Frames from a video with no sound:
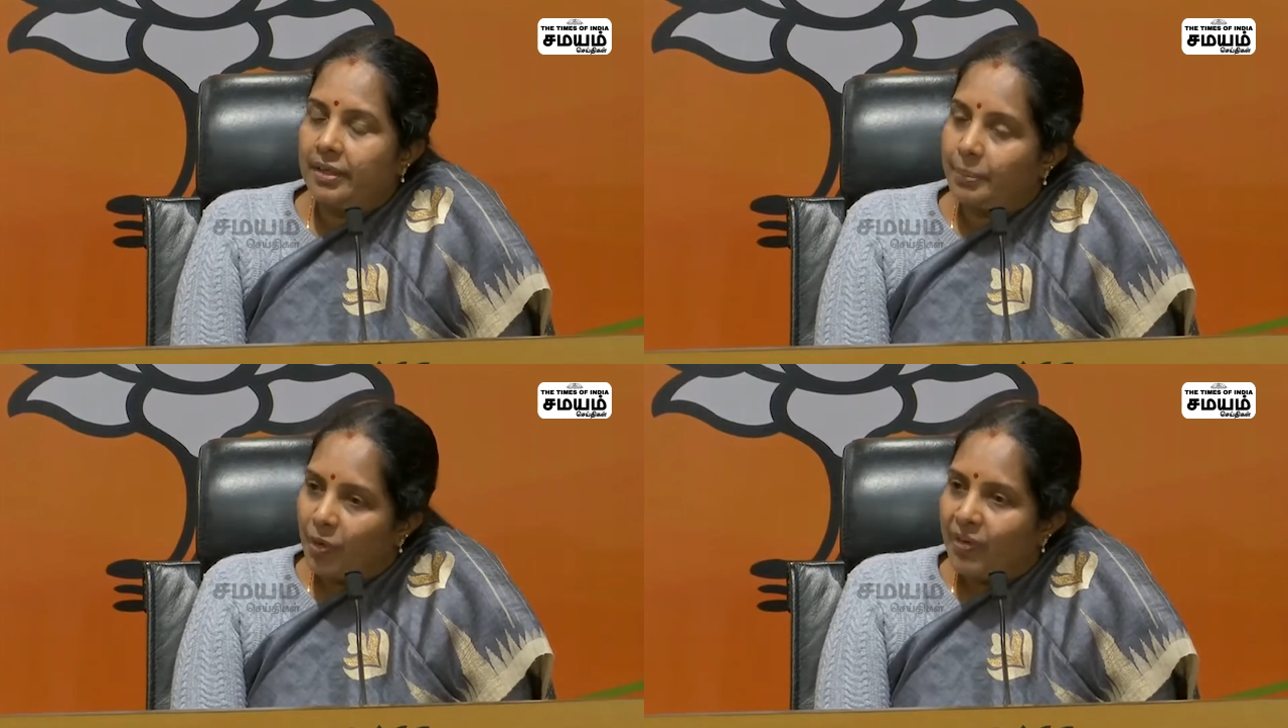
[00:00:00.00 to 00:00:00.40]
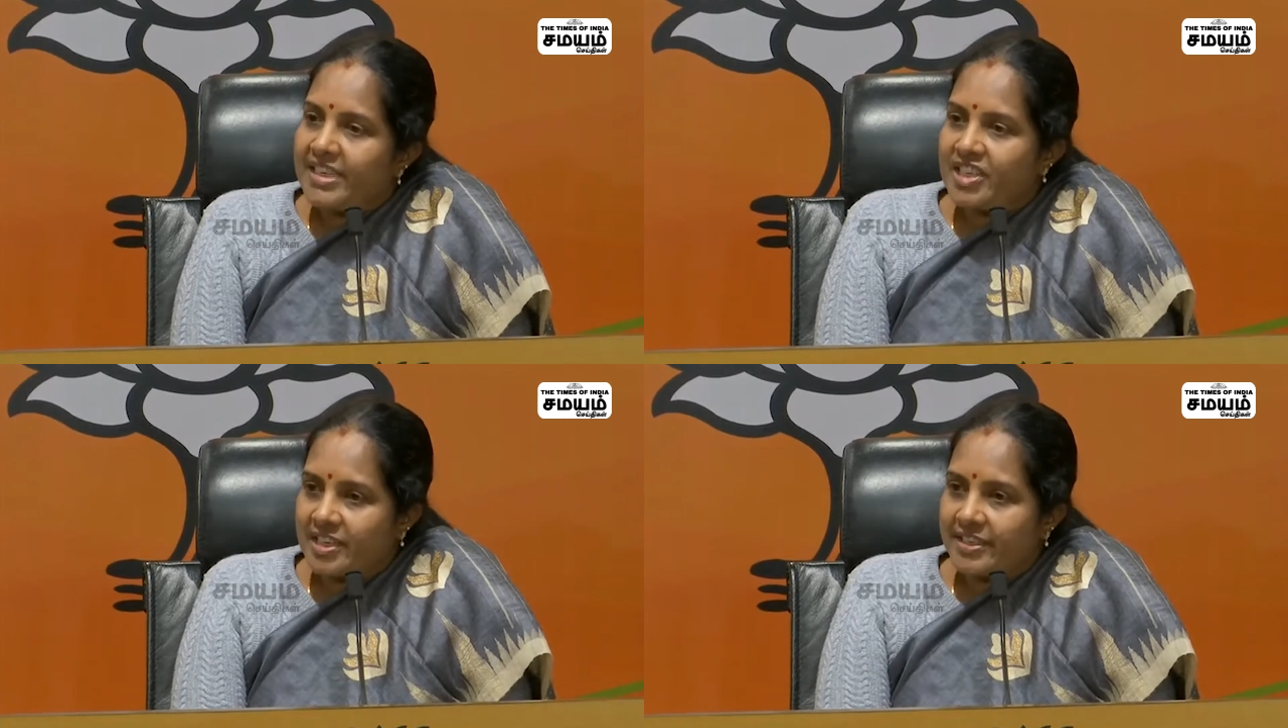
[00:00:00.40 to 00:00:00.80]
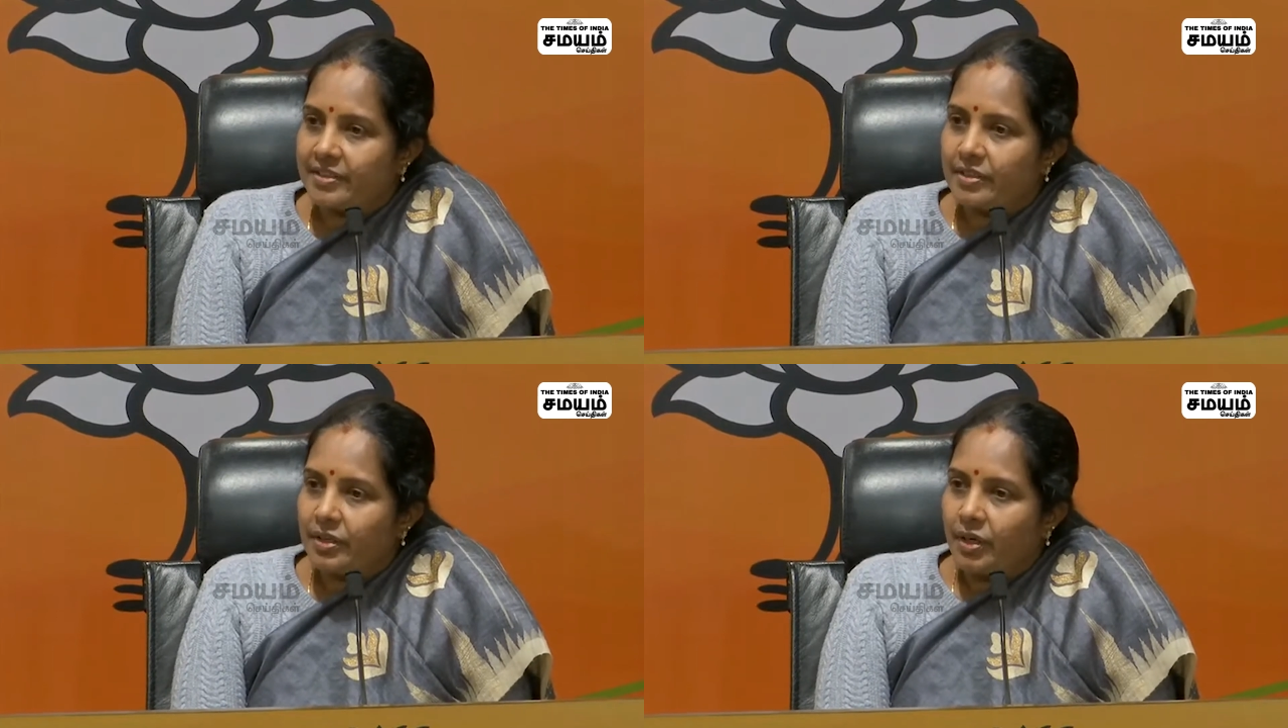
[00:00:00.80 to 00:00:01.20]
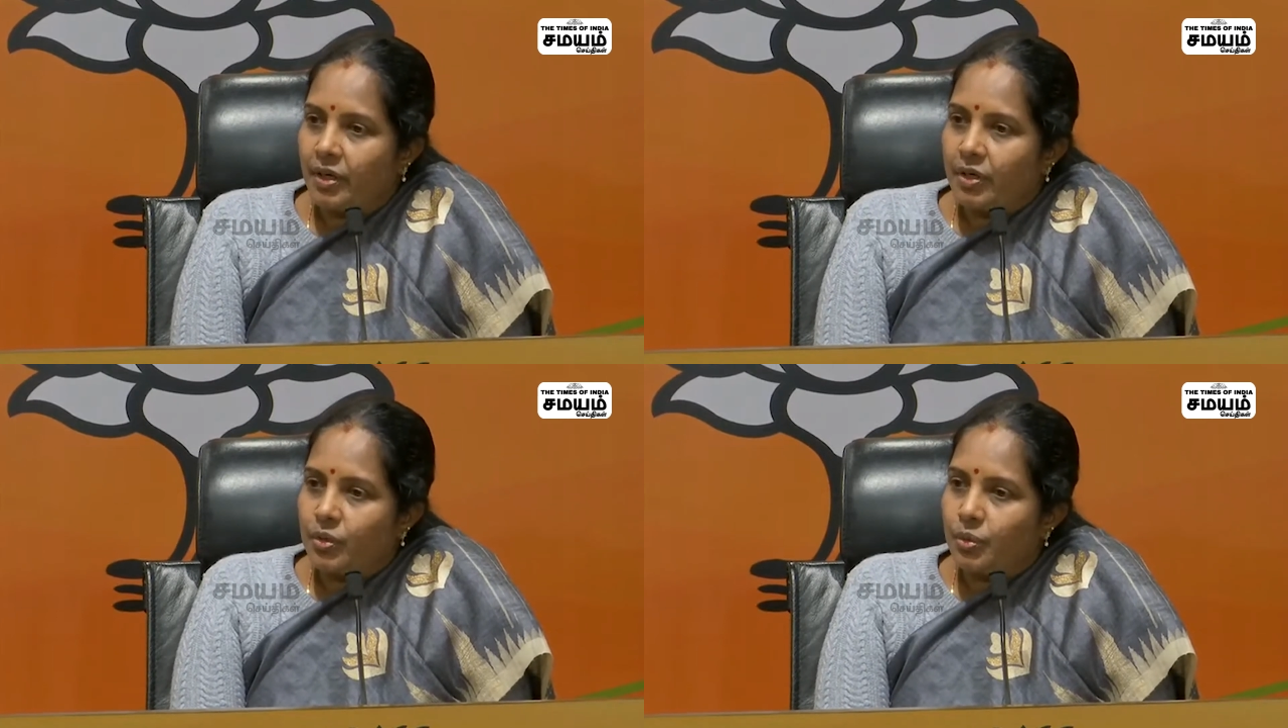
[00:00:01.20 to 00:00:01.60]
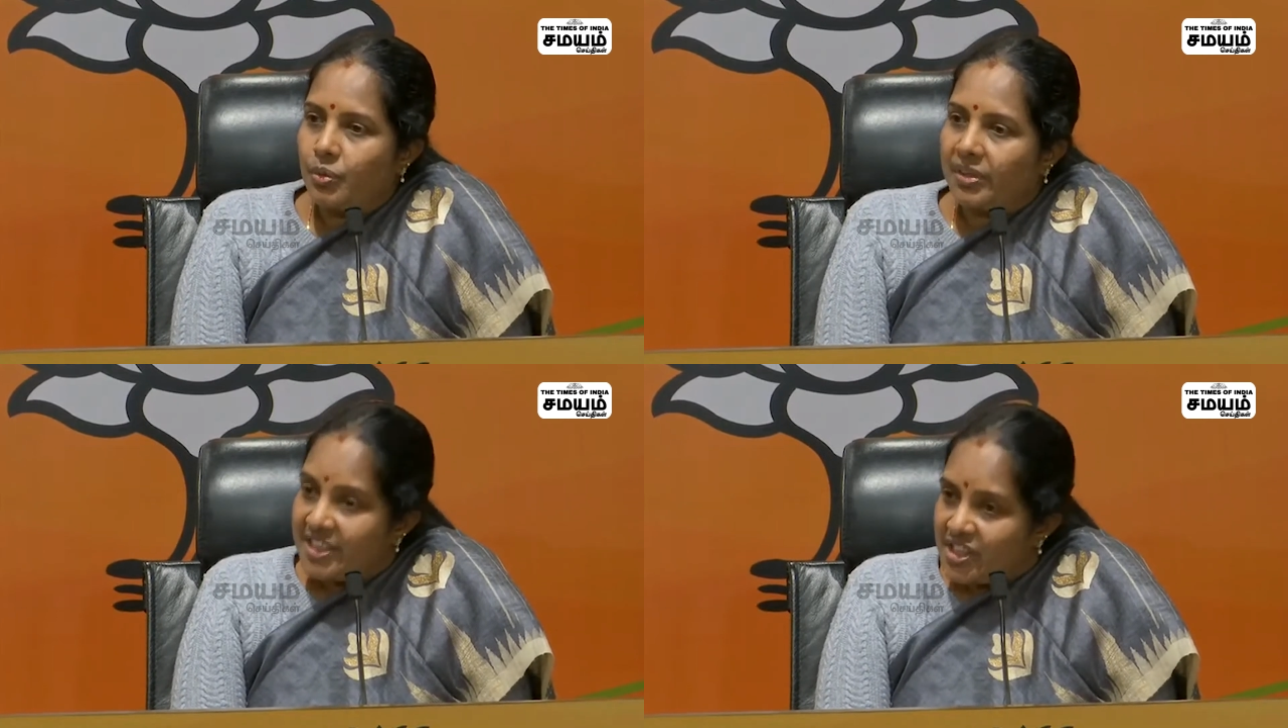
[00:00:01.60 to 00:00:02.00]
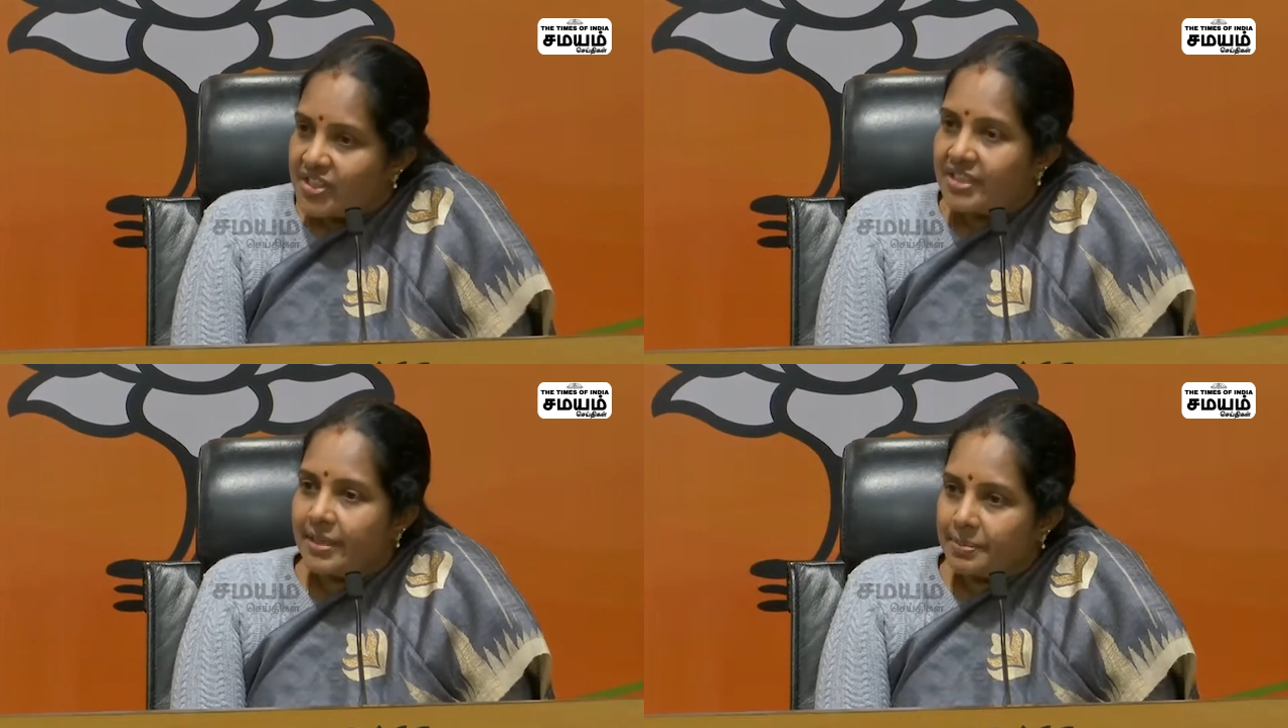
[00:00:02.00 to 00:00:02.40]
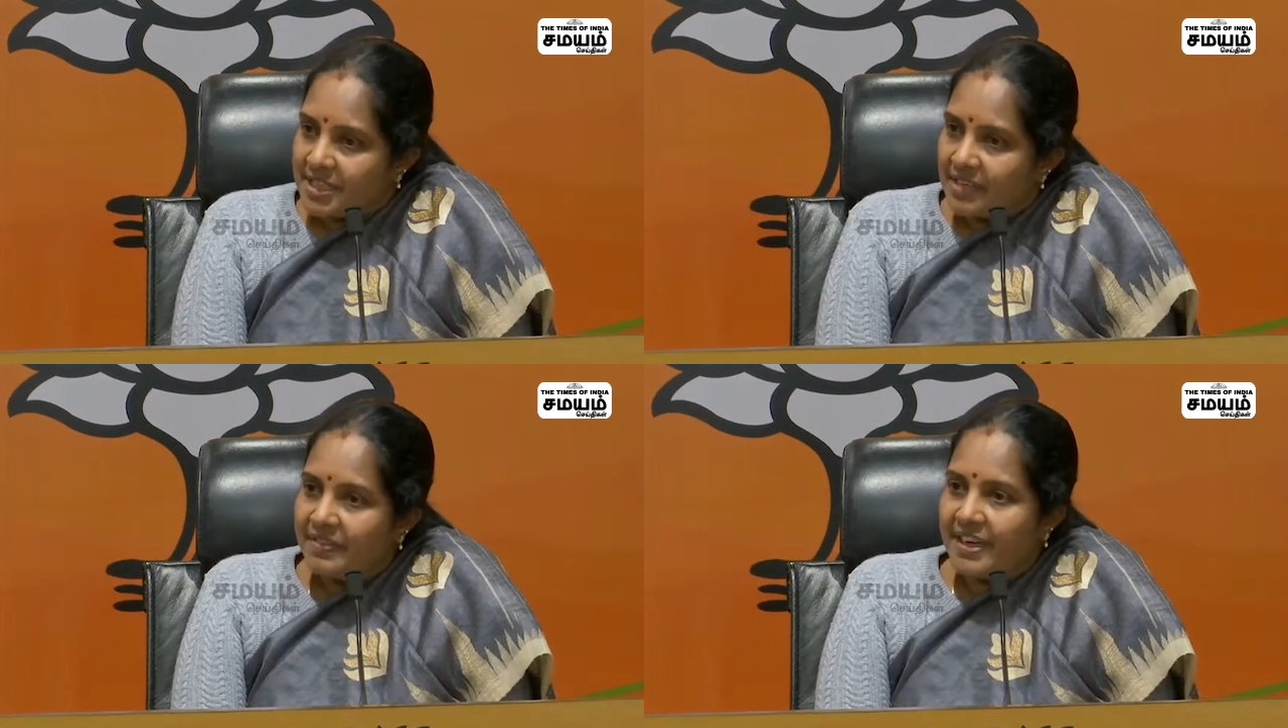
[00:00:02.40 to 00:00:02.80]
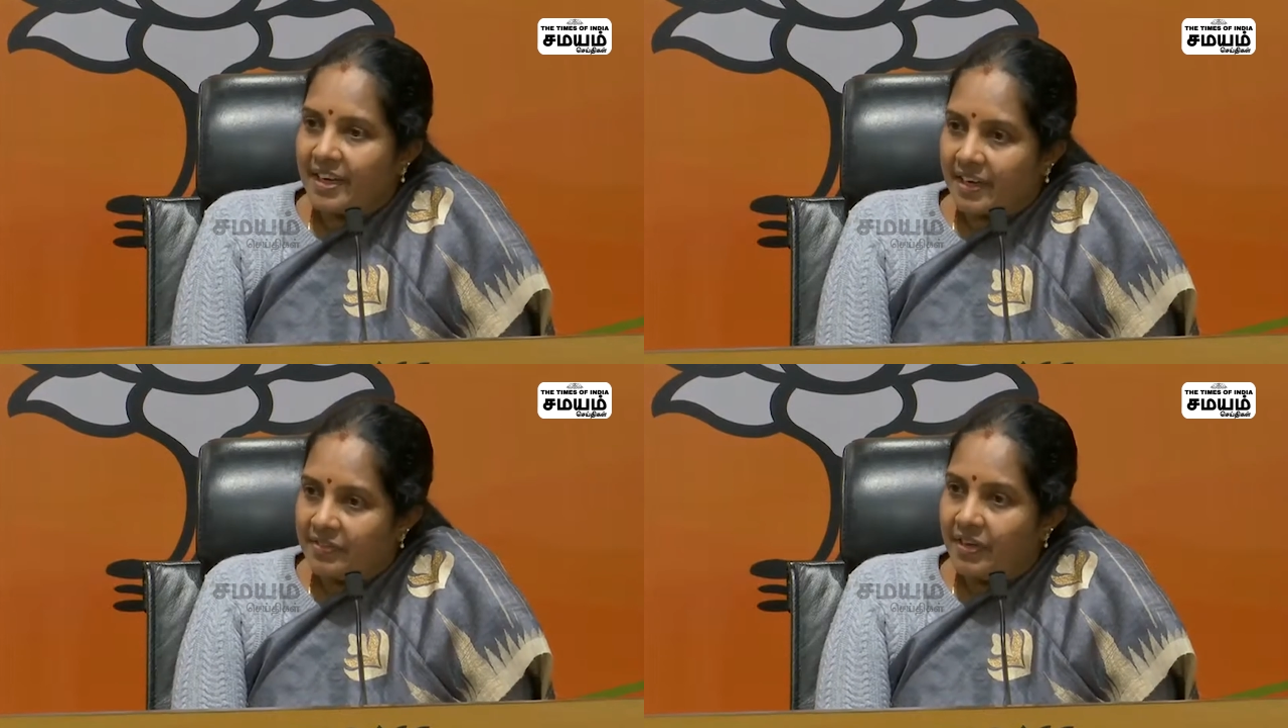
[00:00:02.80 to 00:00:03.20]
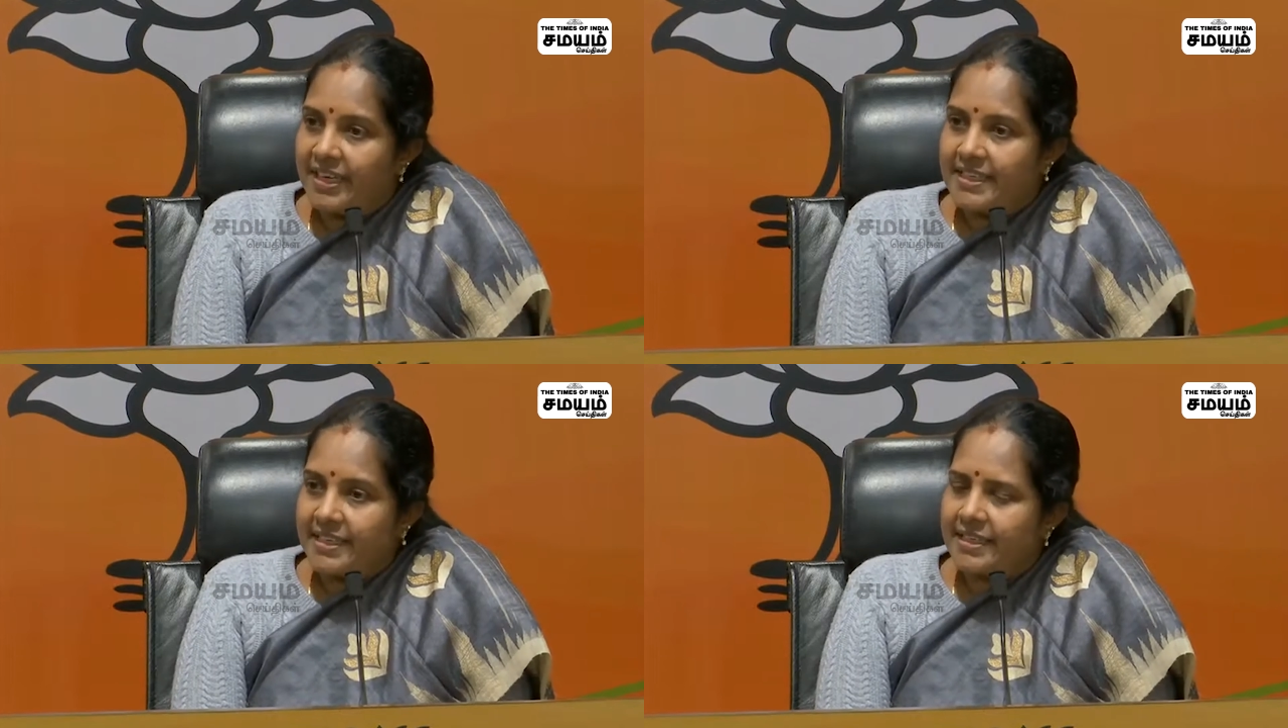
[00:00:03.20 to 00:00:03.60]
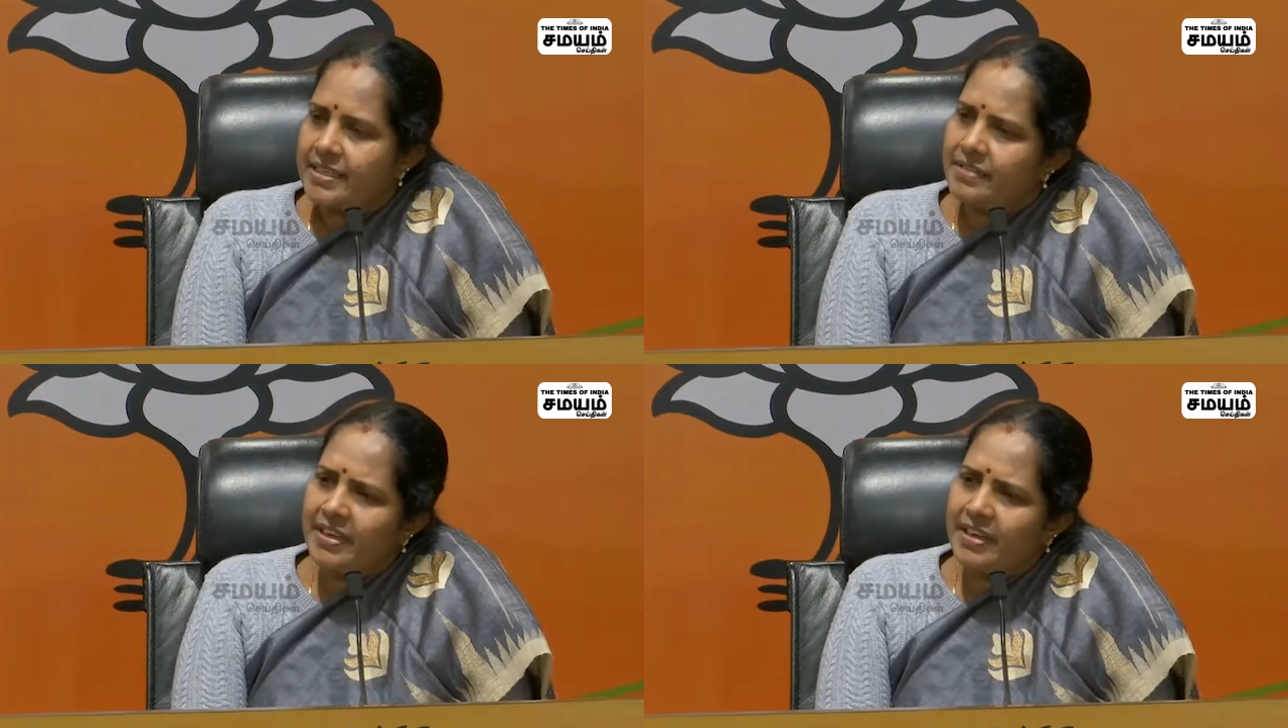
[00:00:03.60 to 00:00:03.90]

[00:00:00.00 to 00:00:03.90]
the poor children to register themselves in Anganwadi centers.